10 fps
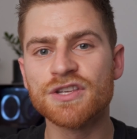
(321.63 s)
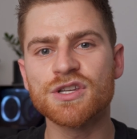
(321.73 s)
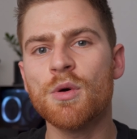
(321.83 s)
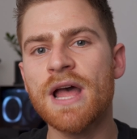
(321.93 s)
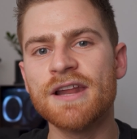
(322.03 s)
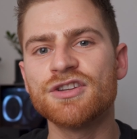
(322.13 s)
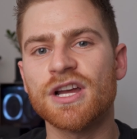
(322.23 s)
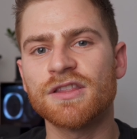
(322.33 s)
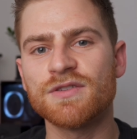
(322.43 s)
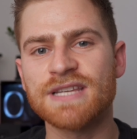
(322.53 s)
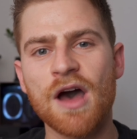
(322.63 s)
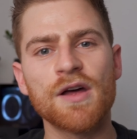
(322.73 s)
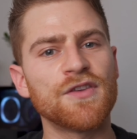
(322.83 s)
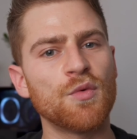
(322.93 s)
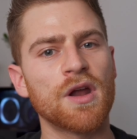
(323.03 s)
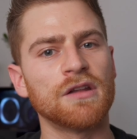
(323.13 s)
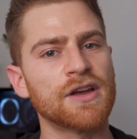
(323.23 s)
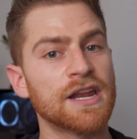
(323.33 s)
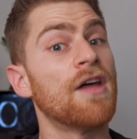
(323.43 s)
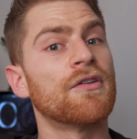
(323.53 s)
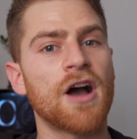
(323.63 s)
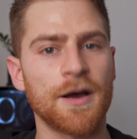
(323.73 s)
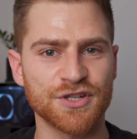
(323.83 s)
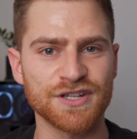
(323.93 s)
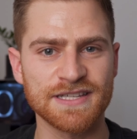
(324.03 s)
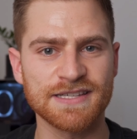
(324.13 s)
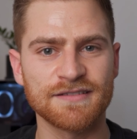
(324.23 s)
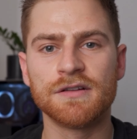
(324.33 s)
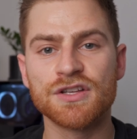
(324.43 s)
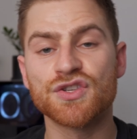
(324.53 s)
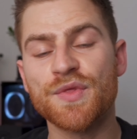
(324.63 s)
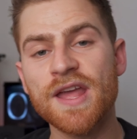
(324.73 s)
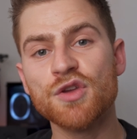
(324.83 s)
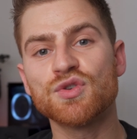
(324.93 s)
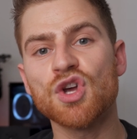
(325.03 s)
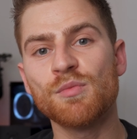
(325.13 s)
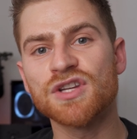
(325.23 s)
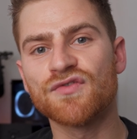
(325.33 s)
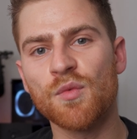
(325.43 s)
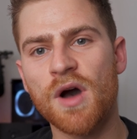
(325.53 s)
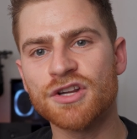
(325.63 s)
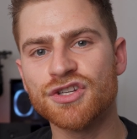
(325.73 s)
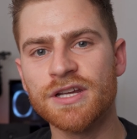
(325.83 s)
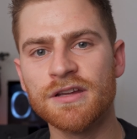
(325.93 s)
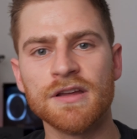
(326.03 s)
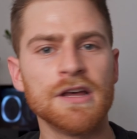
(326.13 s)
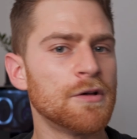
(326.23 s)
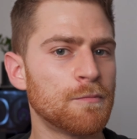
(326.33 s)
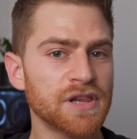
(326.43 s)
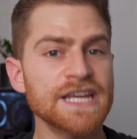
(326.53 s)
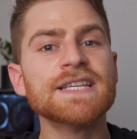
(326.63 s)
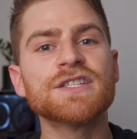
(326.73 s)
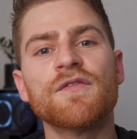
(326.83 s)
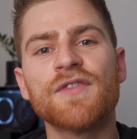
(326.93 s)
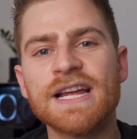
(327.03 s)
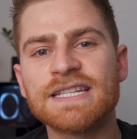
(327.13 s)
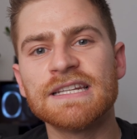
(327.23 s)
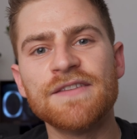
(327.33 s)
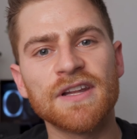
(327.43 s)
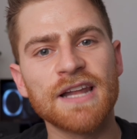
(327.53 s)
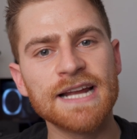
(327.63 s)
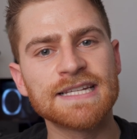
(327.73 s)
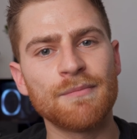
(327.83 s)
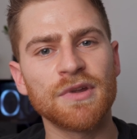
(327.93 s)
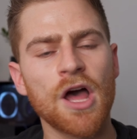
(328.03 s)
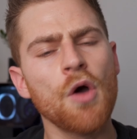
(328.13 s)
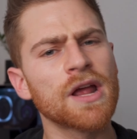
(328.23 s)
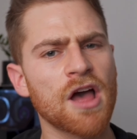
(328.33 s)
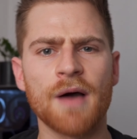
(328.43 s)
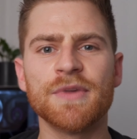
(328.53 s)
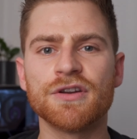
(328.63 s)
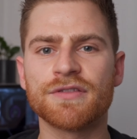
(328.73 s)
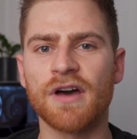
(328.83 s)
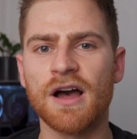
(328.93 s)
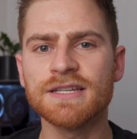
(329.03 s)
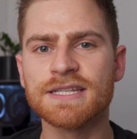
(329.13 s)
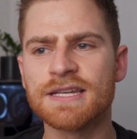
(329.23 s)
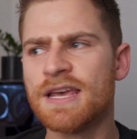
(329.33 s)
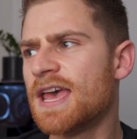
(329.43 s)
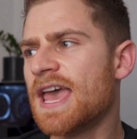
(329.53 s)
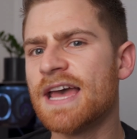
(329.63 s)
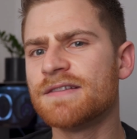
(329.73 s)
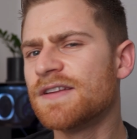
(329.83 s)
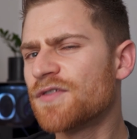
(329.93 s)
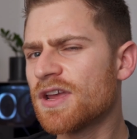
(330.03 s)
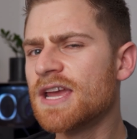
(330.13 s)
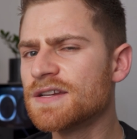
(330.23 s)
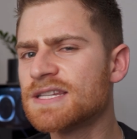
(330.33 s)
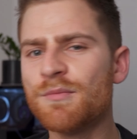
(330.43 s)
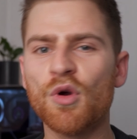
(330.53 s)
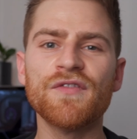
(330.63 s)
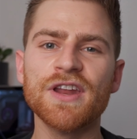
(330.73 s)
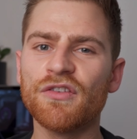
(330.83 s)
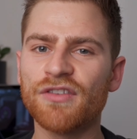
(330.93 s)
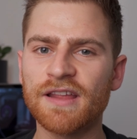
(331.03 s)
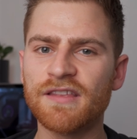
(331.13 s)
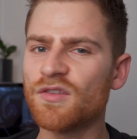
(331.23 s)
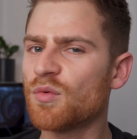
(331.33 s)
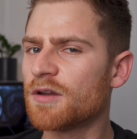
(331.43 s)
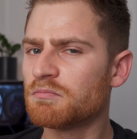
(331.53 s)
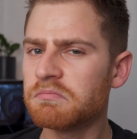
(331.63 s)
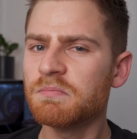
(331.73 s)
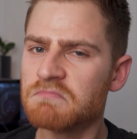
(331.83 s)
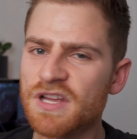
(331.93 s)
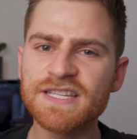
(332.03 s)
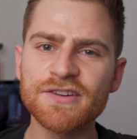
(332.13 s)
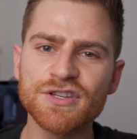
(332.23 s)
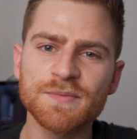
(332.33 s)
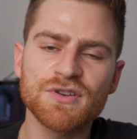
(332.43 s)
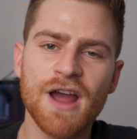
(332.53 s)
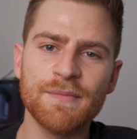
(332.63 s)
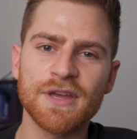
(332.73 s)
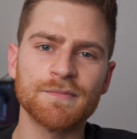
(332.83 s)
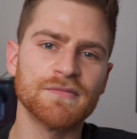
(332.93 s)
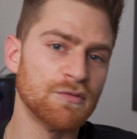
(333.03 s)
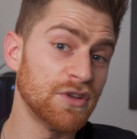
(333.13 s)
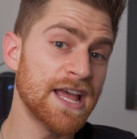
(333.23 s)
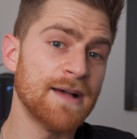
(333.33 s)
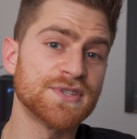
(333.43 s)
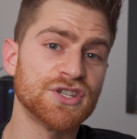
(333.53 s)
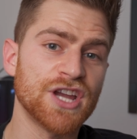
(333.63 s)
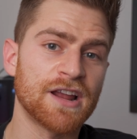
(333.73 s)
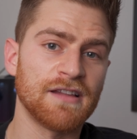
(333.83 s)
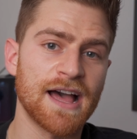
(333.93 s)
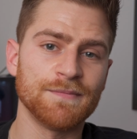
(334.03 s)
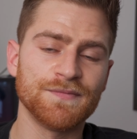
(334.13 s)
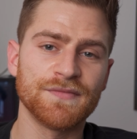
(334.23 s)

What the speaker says: So go ahead and check those out if you wanna look at other options. So thank you so much for watching. Please don't forget to leave a like down below and comment your thoughts. And if you're keen to see more videos like this one, consider subscribing. It really helps the channel out.